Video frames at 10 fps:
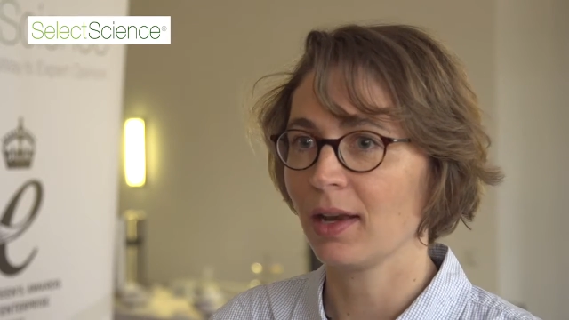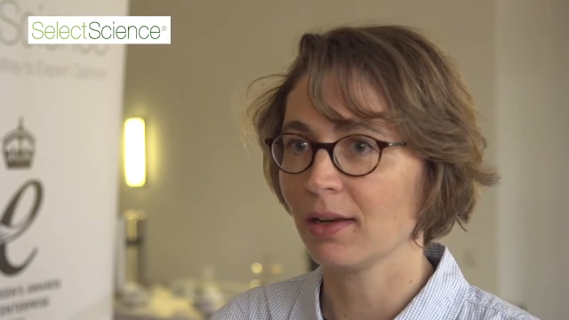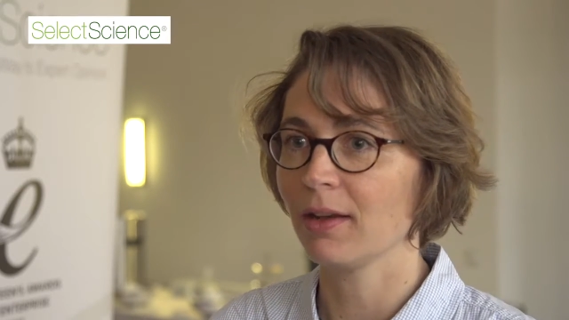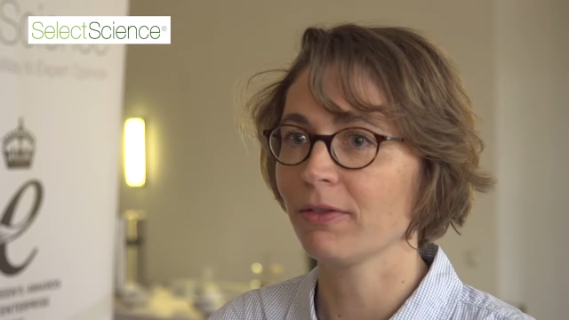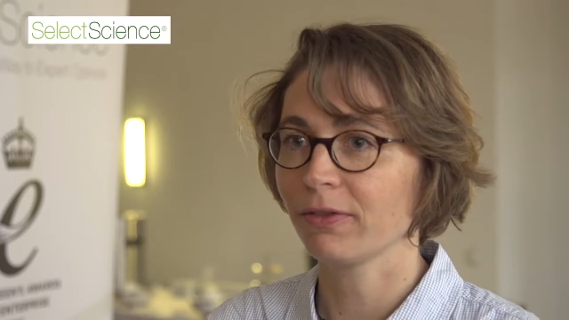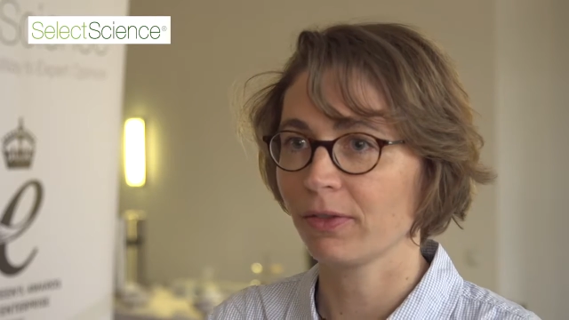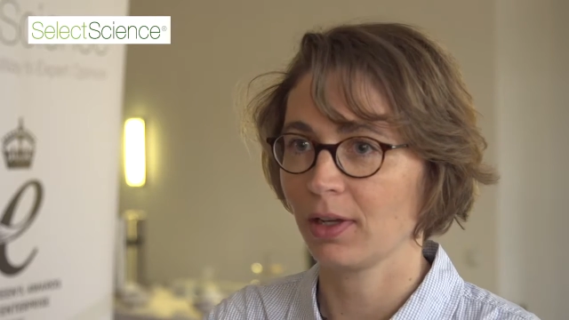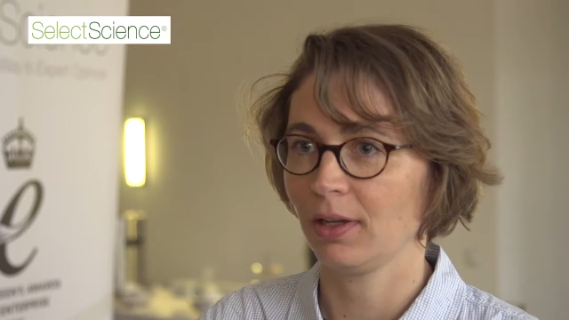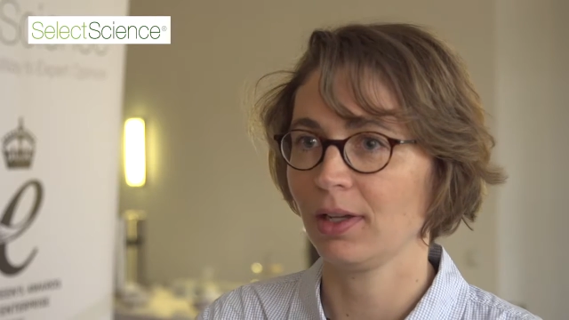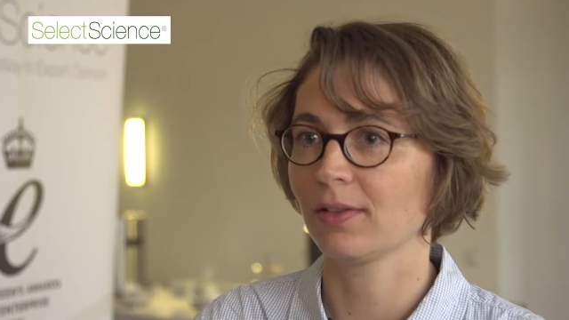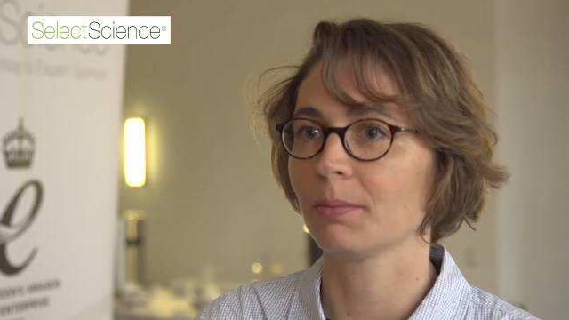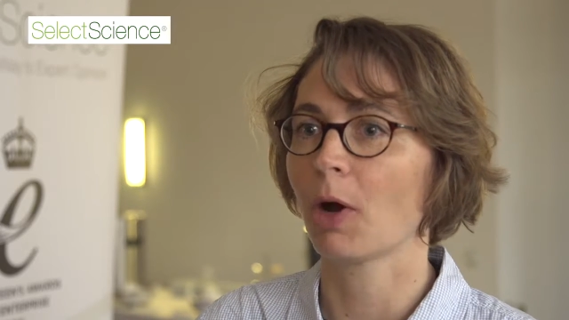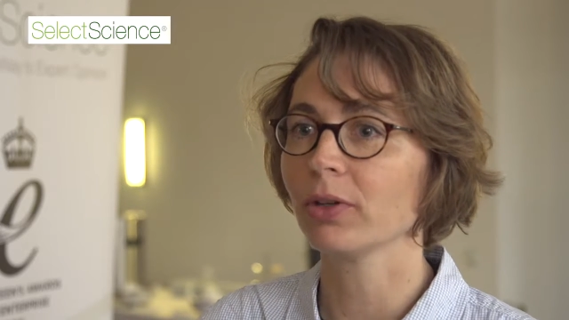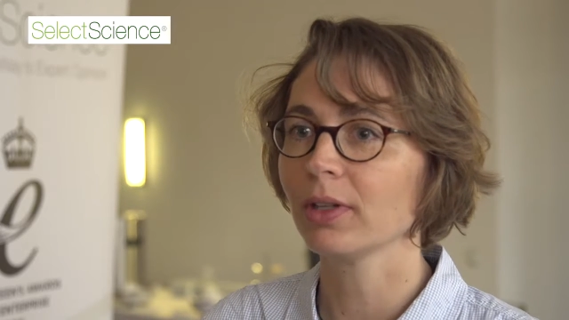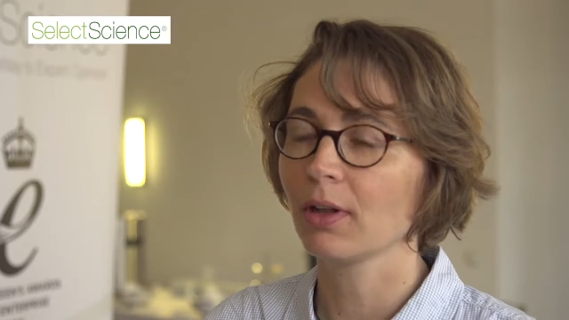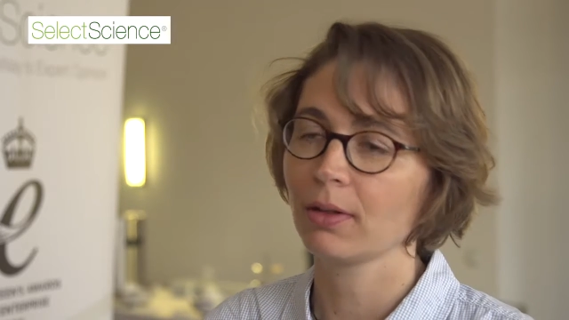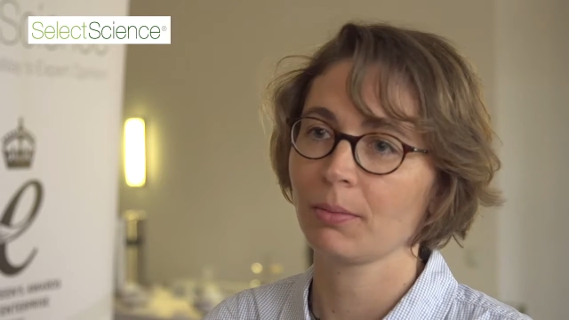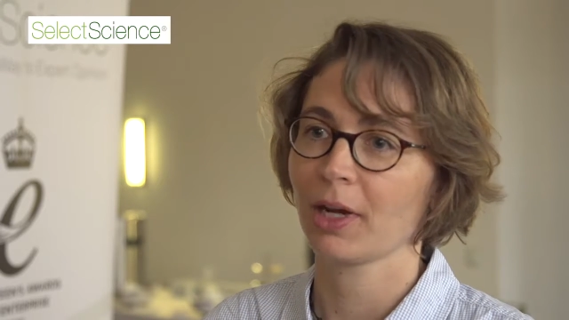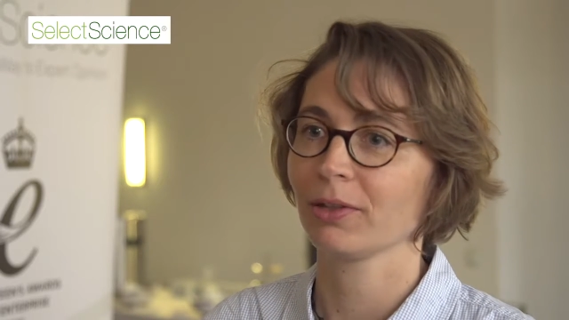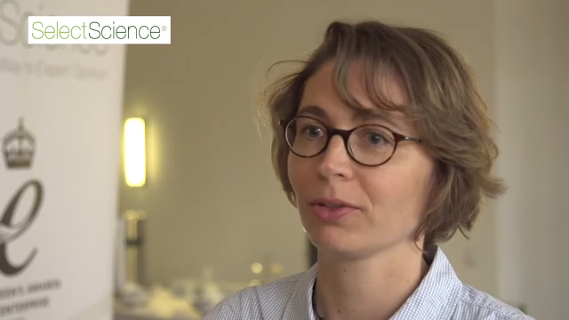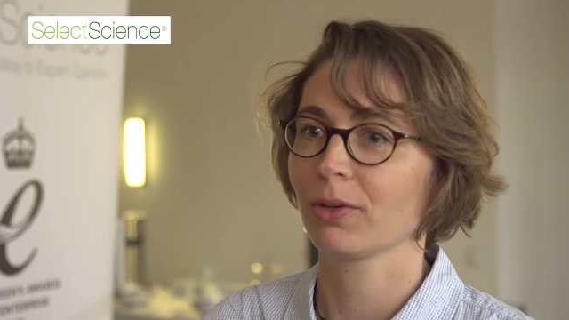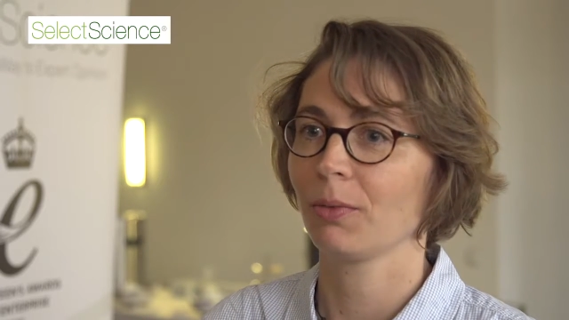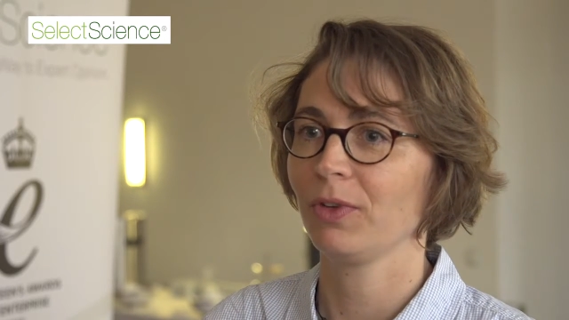and if it's mounted on the microscope,